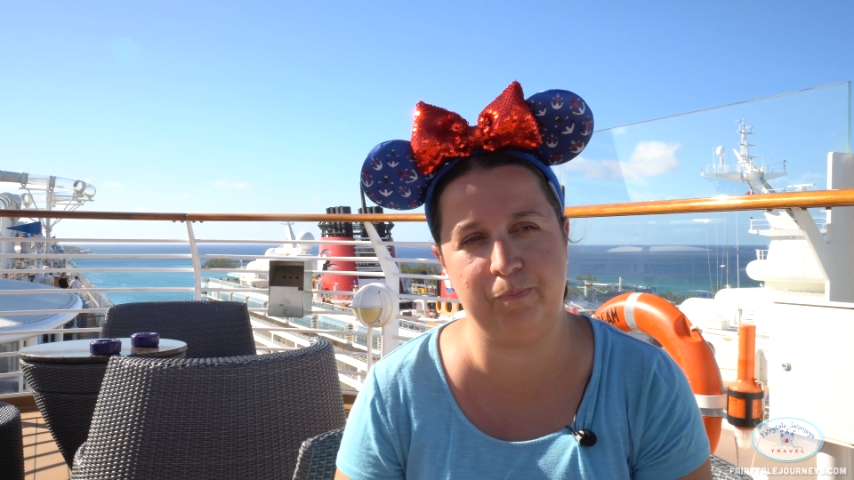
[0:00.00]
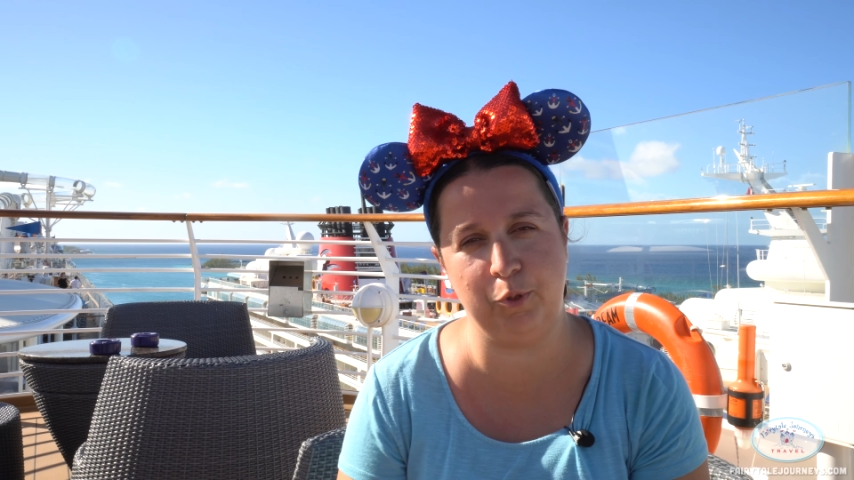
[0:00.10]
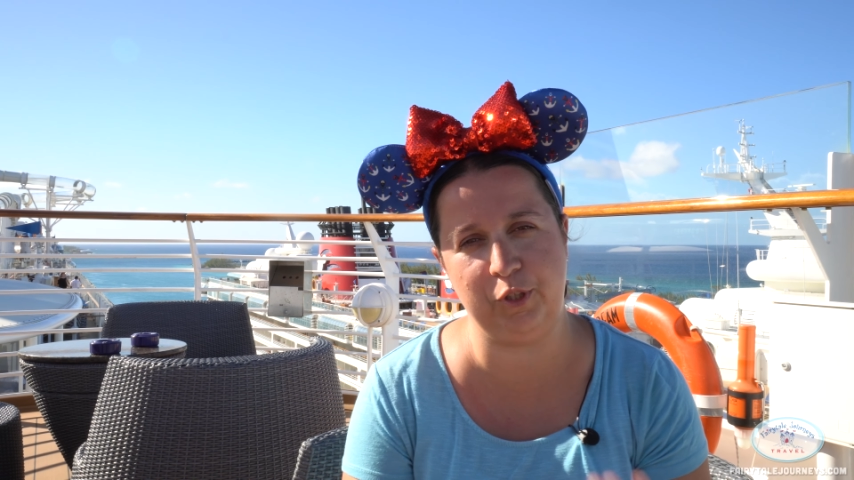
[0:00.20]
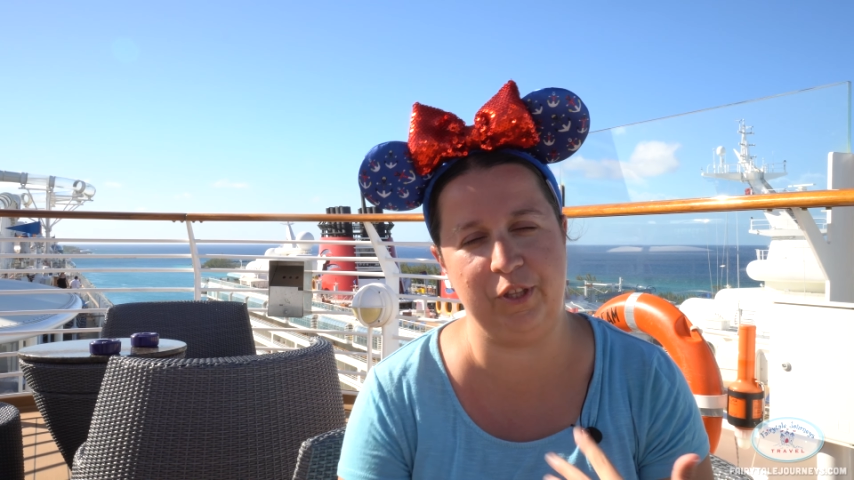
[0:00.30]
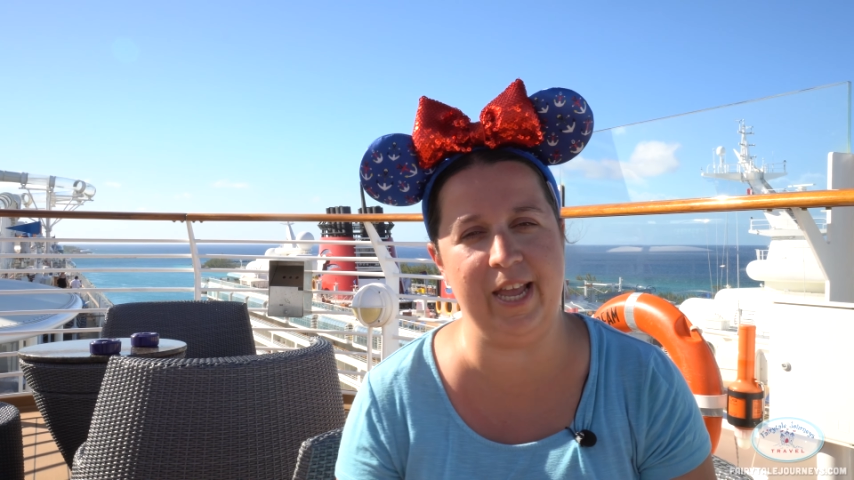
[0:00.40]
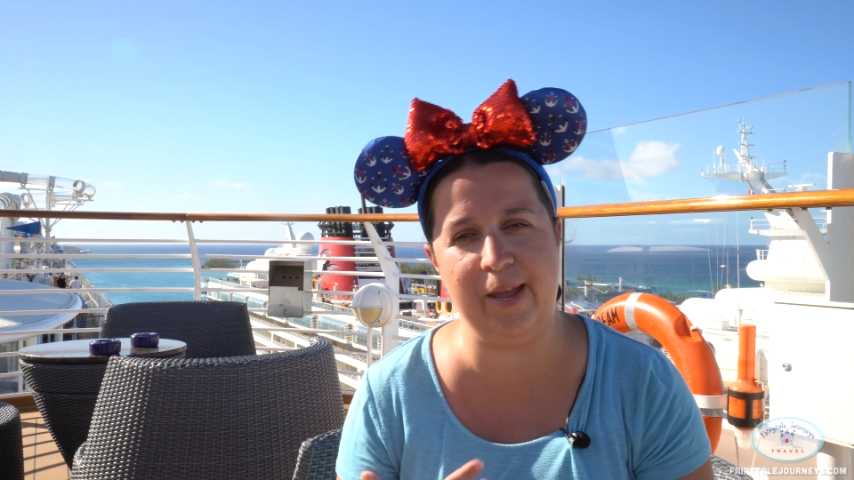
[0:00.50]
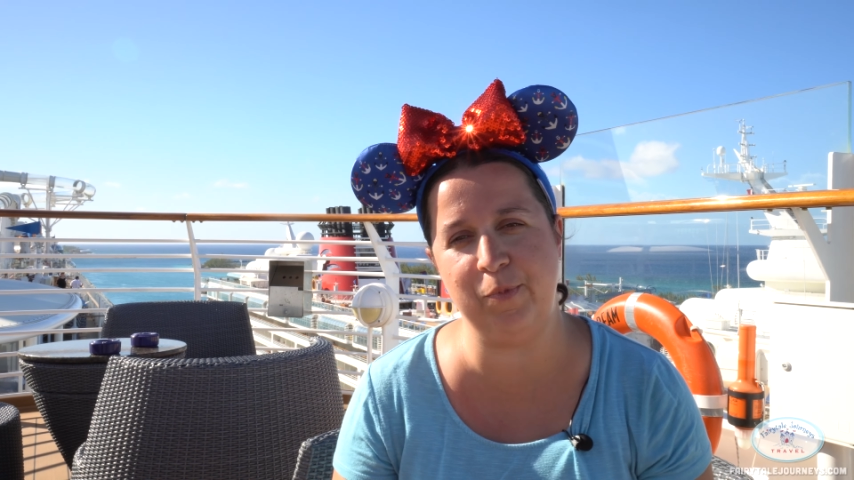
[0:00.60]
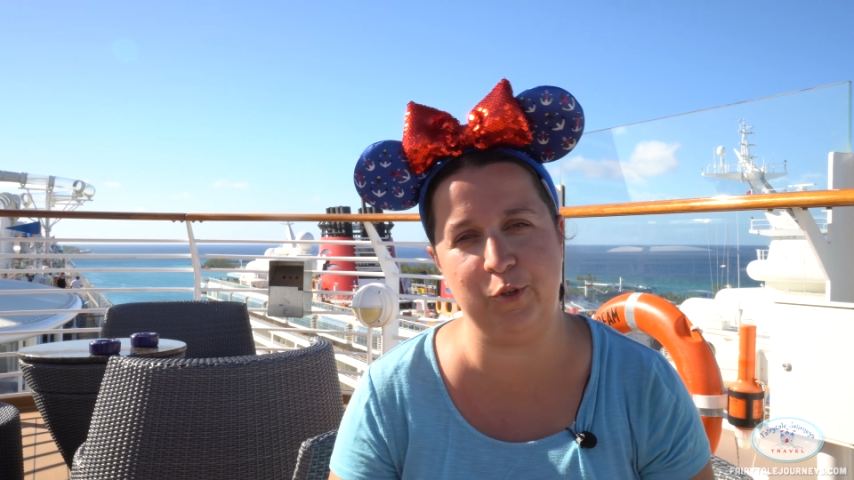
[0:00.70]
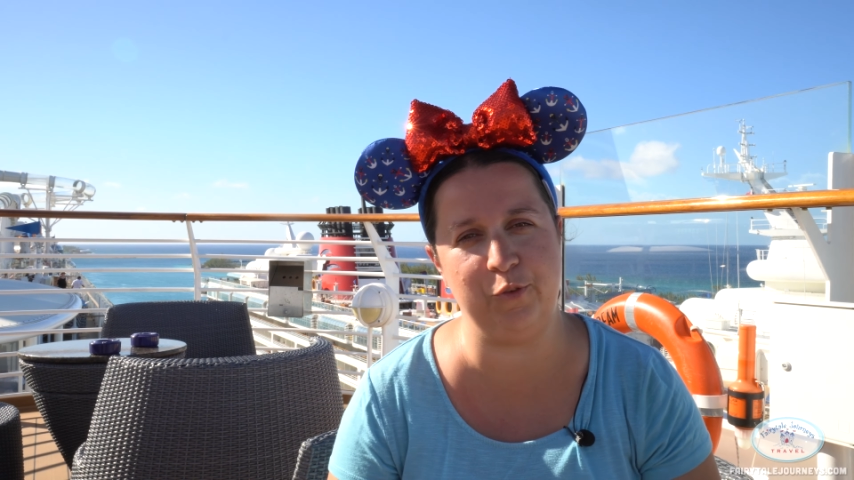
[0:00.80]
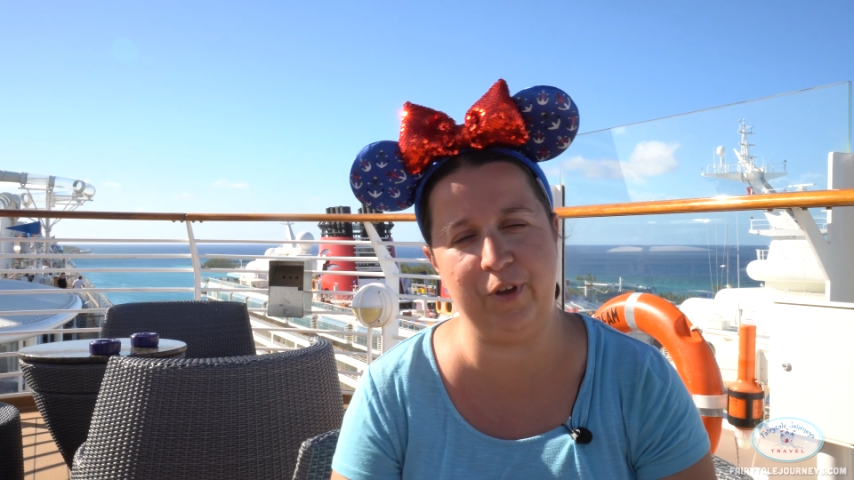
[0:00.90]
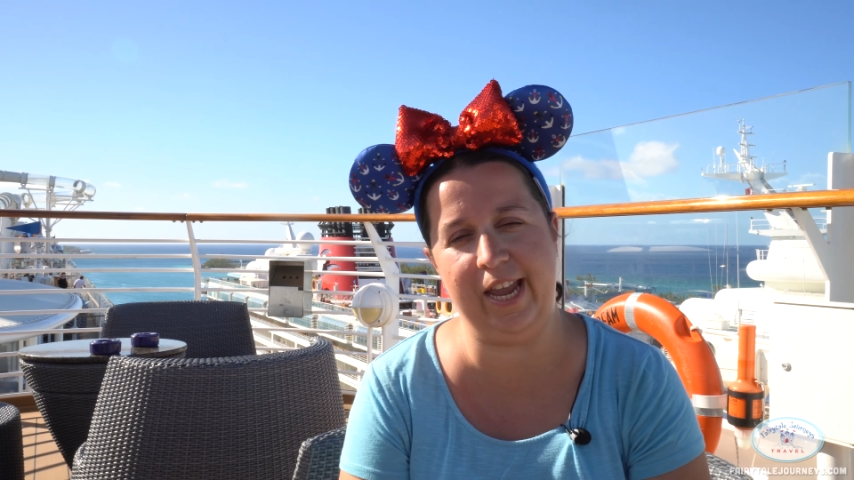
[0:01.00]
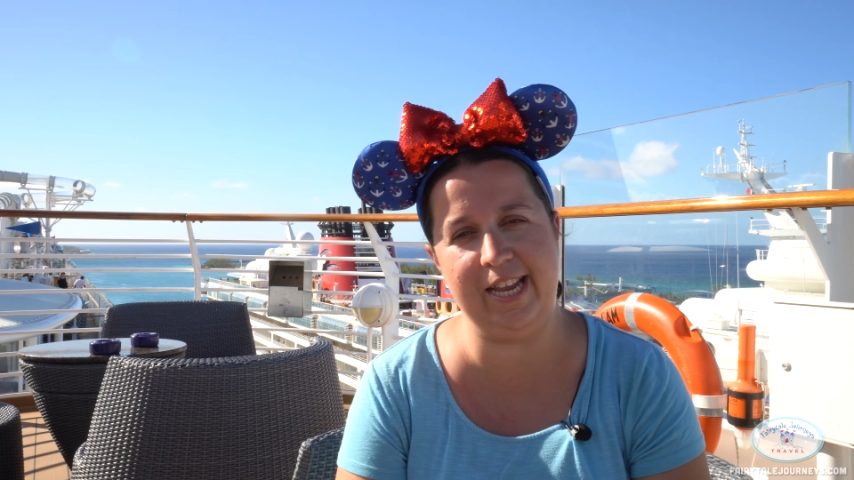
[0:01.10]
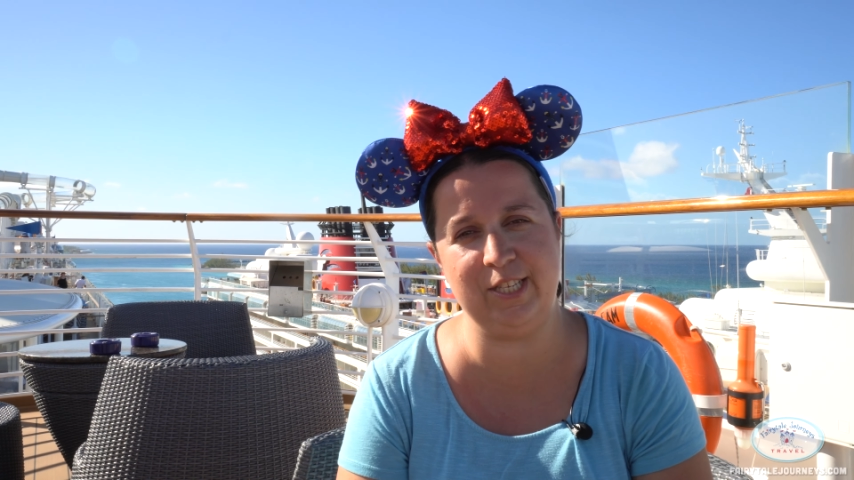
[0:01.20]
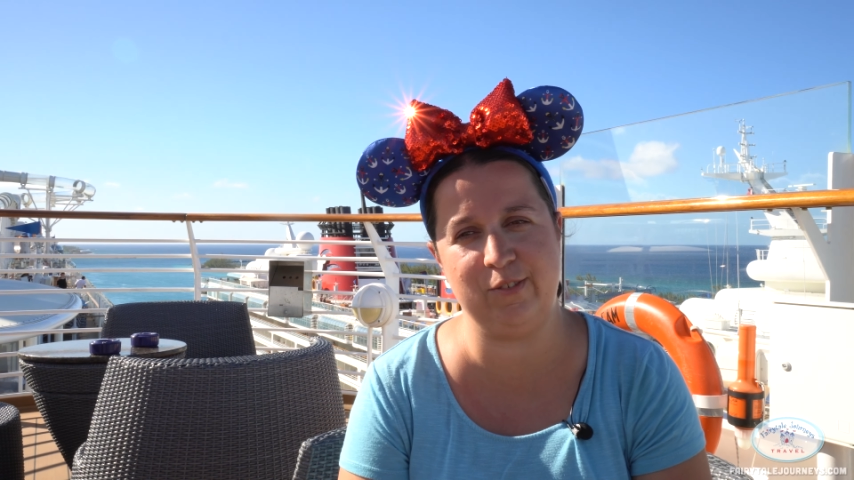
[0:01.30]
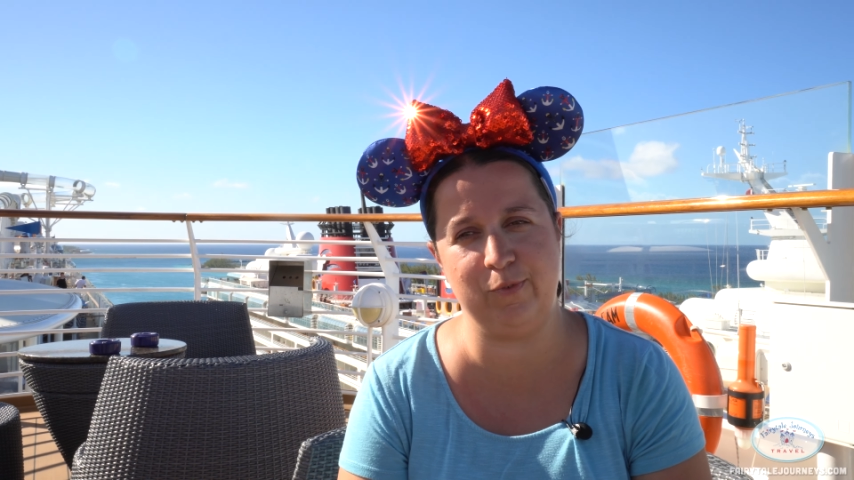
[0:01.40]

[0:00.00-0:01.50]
put name to the face